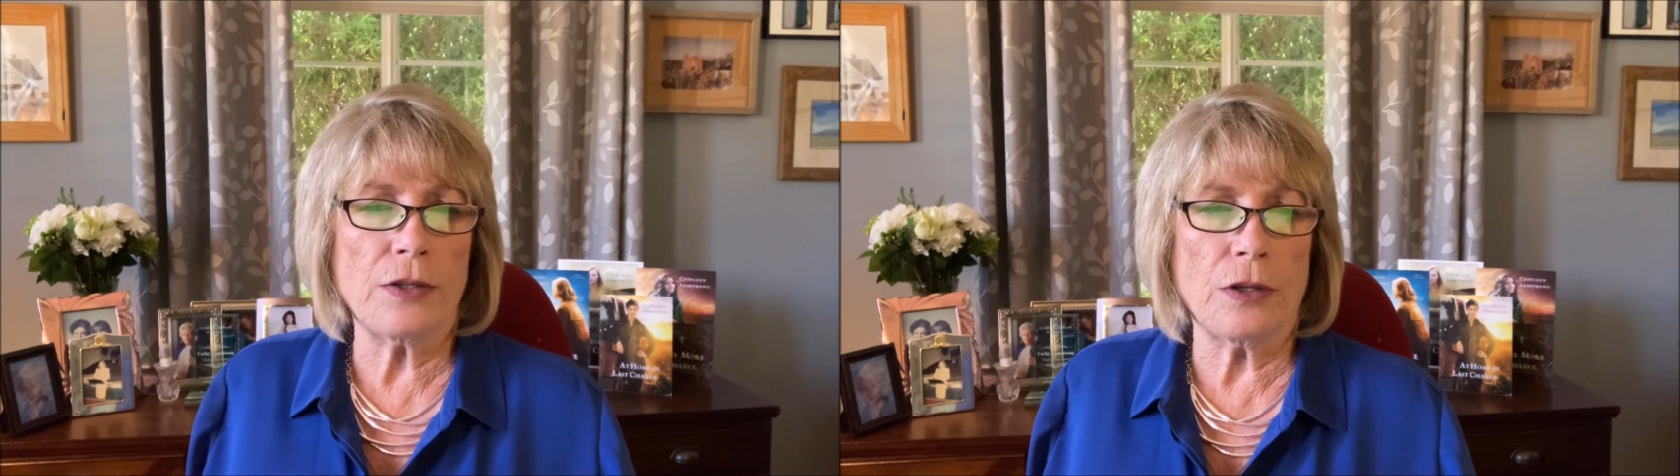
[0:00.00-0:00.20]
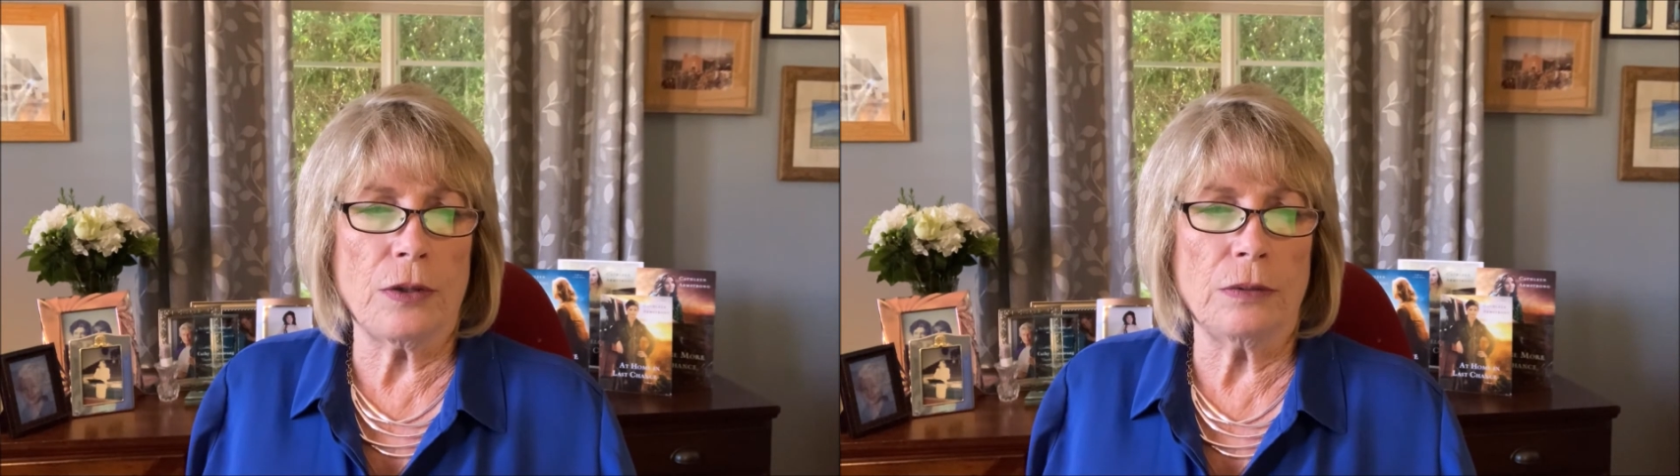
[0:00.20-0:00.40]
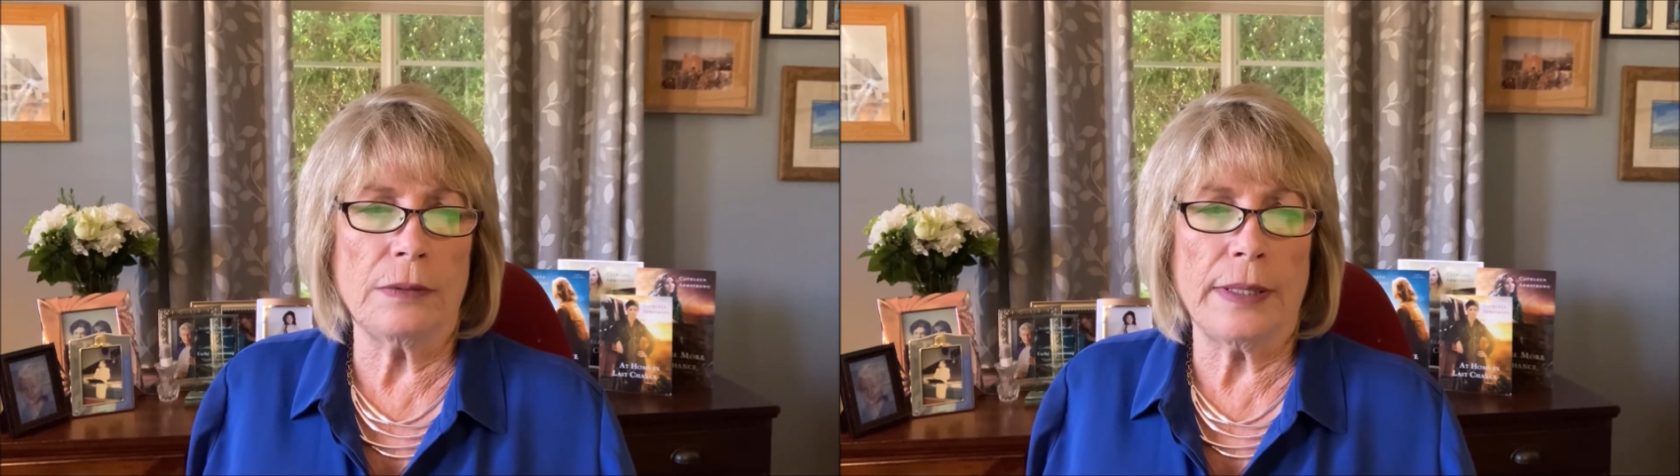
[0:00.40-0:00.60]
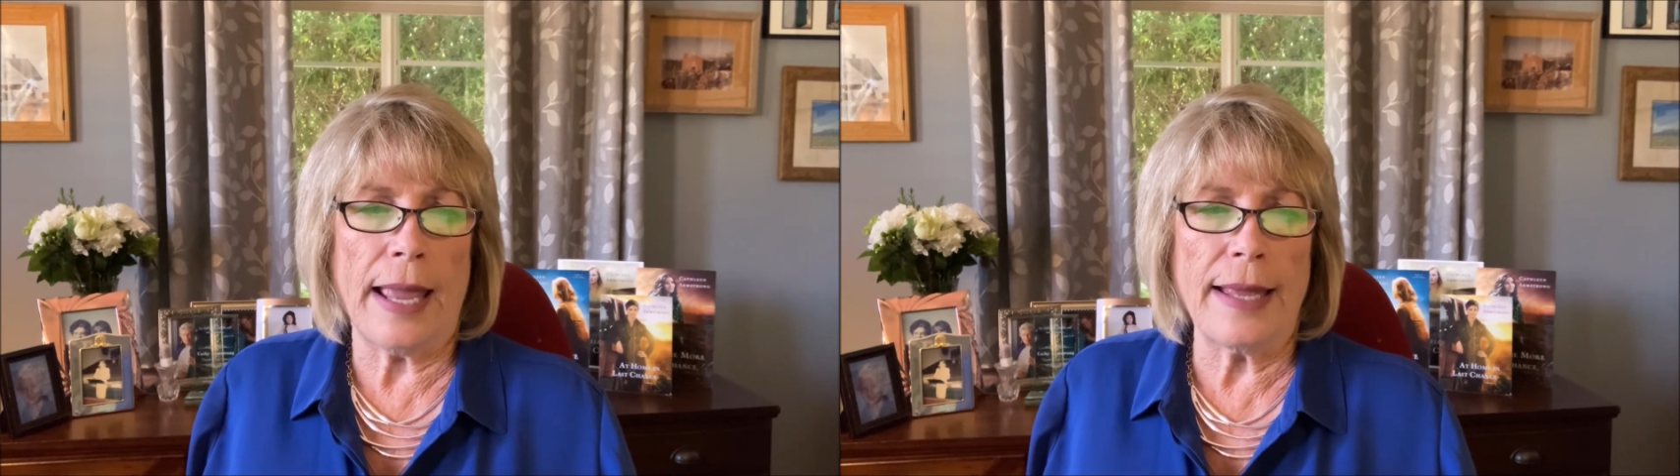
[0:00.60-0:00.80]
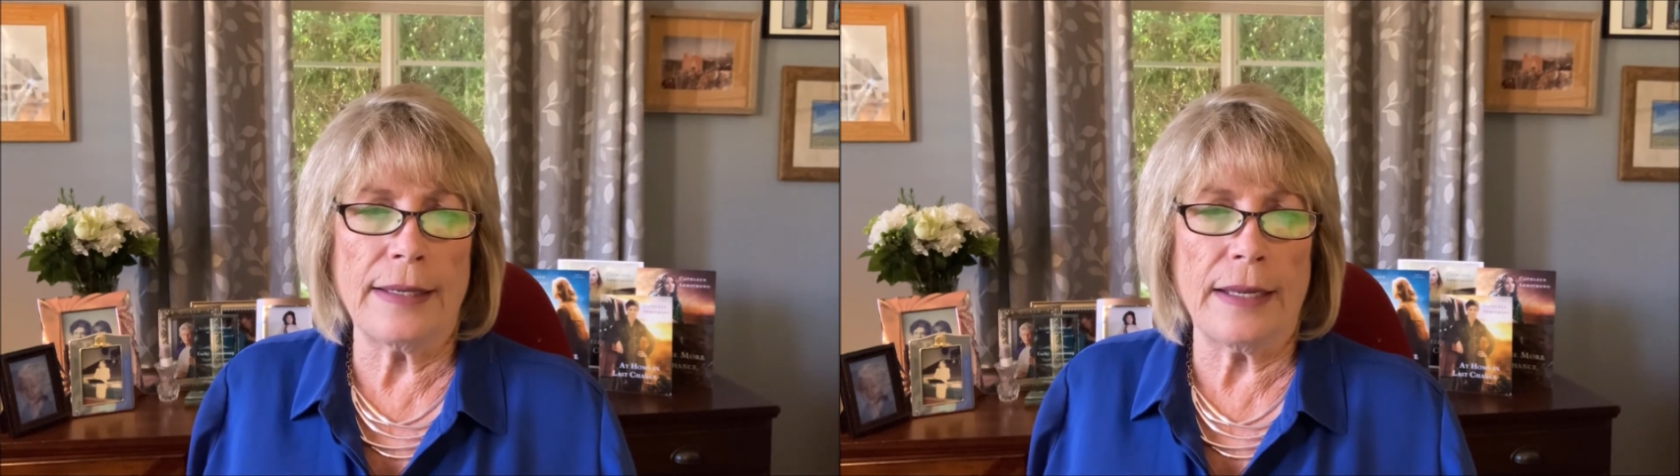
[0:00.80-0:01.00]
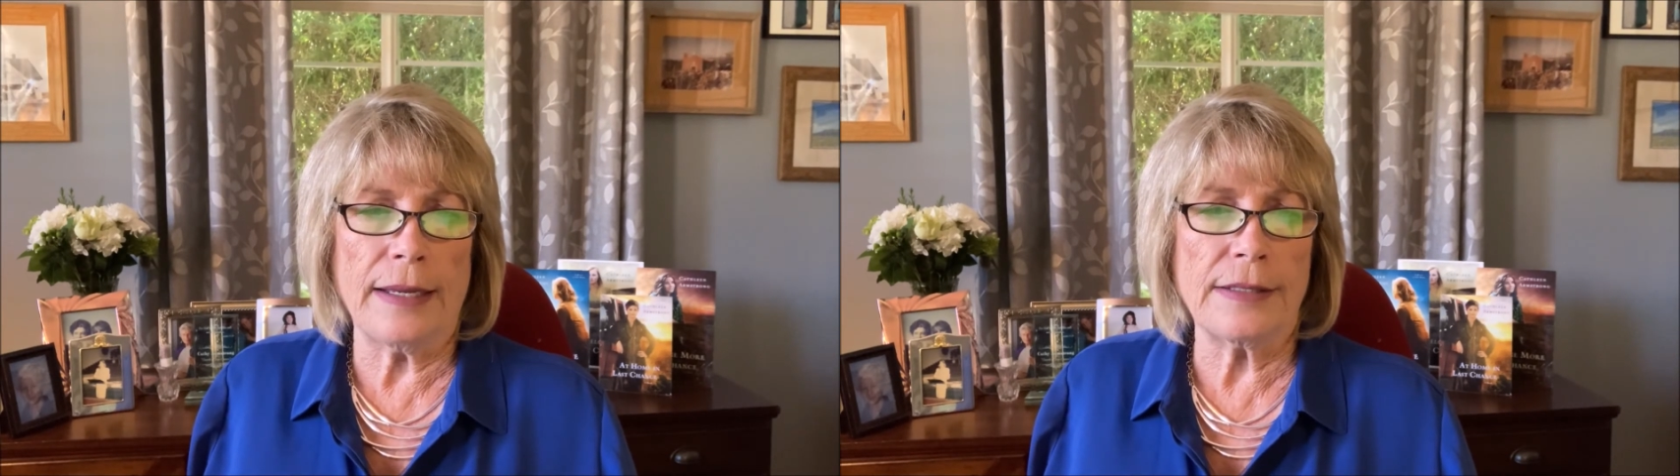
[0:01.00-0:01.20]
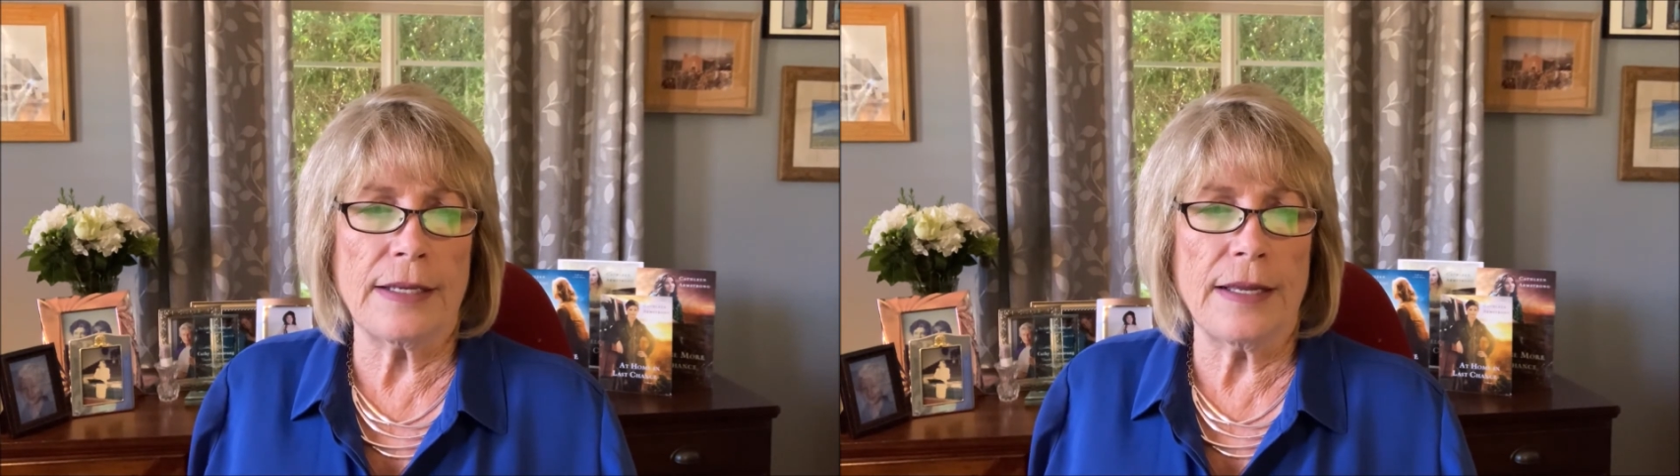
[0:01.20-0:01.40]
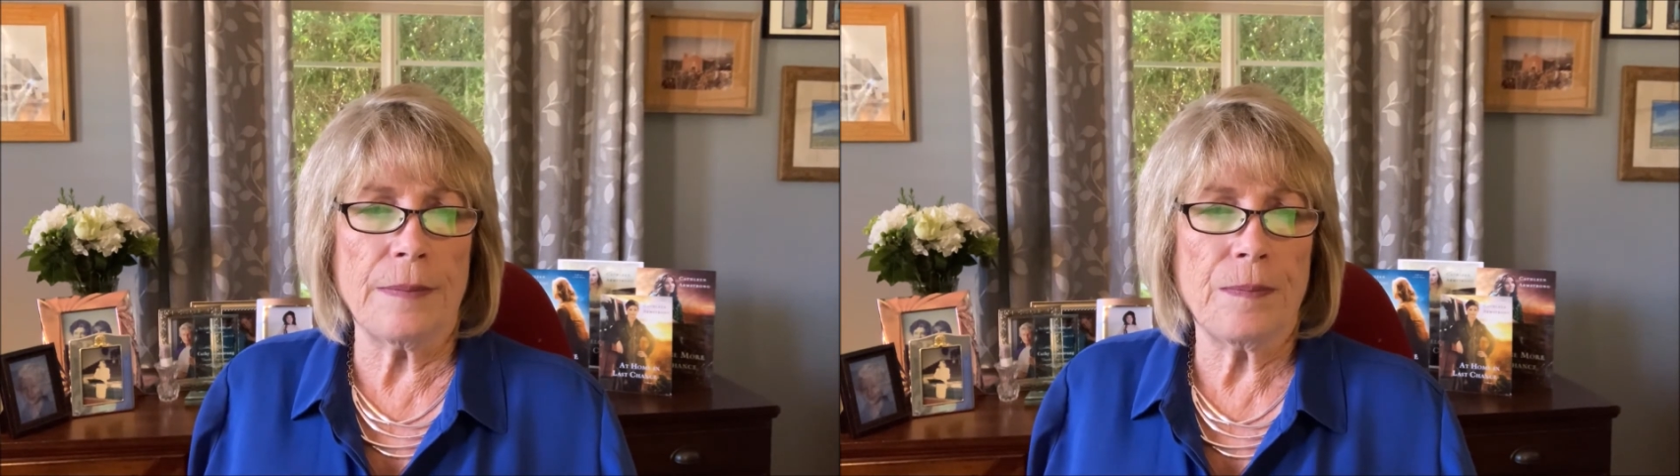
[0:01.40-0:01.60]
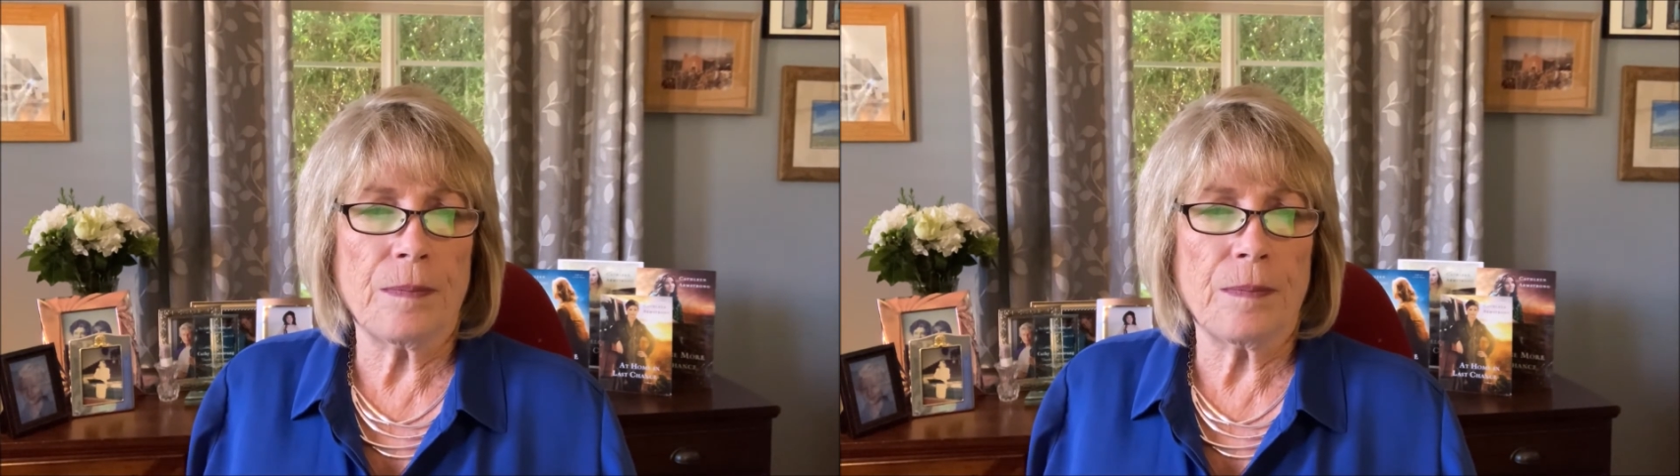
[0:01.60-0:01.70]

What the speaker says: to. Andy, isn't it?